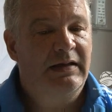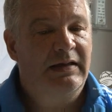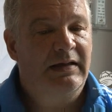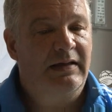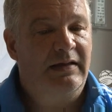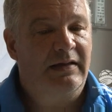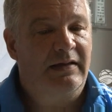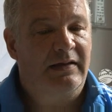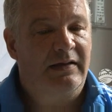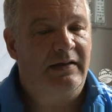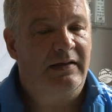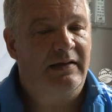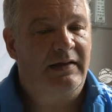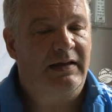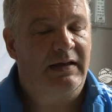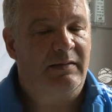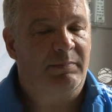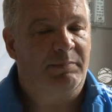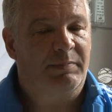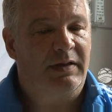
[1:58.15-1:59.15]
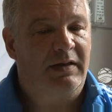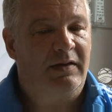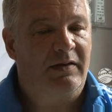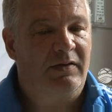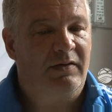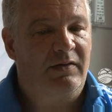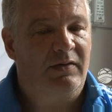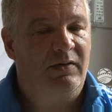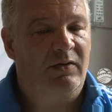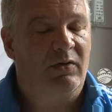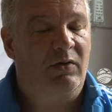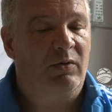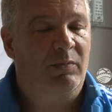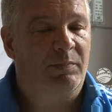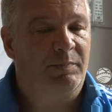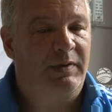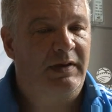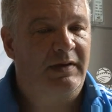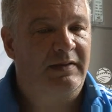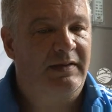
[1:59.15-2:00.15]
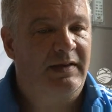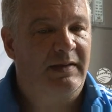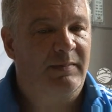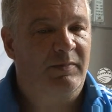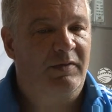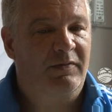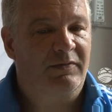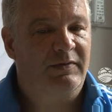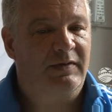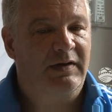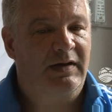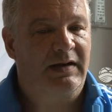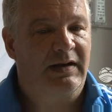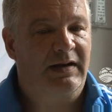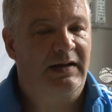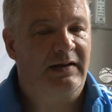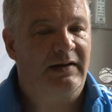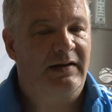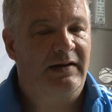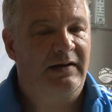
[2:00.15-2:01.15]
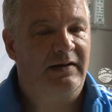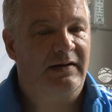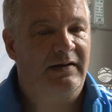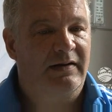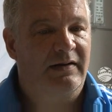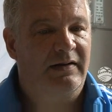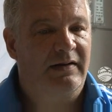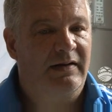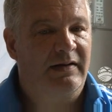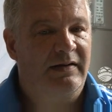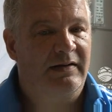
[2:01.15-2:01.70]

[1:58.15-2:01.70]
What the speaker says: helping an Olympic team of Thailand and